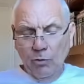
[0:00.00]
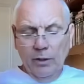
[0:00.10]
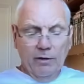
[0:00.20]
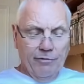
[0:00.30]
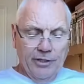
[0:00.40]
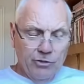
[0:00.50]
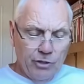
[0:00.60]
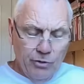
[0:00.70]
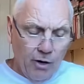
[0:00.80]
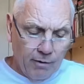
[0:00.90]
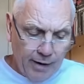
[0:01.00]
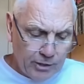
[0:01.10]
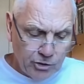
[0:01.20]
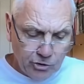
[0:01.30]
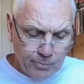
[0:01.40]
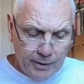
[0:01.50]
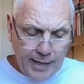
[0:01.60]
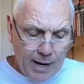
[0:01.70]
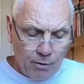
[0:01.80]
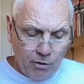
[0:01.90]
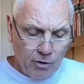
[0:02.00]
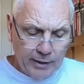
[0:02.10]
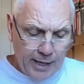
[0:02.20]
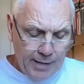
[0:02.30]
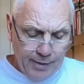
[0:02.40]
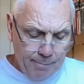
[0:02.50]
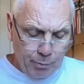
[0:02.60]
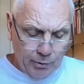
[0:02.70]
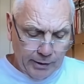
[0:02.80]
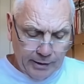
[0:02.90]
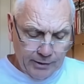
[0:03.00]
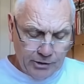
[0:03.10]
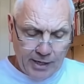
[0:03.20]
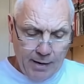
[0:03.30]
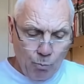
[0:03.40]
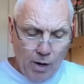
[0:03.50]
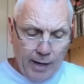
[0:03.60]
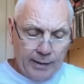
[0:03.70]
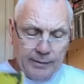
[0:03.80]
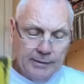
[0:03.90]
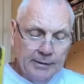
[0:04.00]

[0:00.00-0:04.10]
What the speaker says: going off in two directions, but now I'm kind of getting they're pulling in the same way.